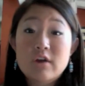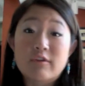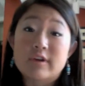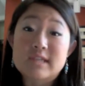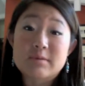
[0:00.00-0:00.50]

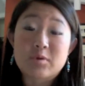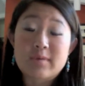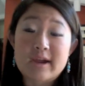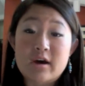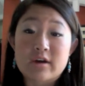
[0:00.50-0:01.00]
For example,
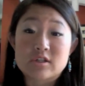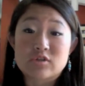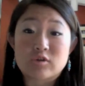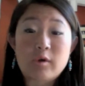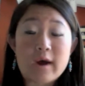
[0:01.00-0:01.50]
my
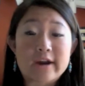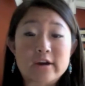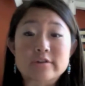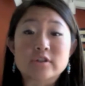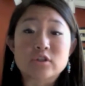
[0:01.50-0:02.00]
college
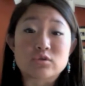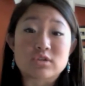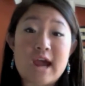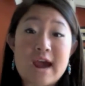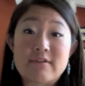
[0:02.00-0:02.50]
requires you
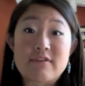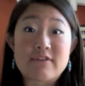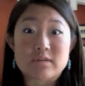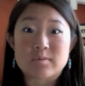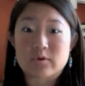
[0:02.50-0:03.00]
to have a
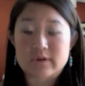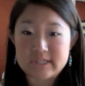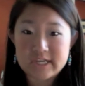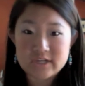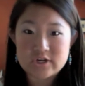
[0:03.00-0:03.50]
freshman
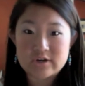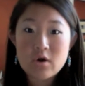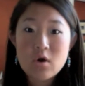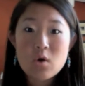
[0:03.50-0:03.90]
orientation,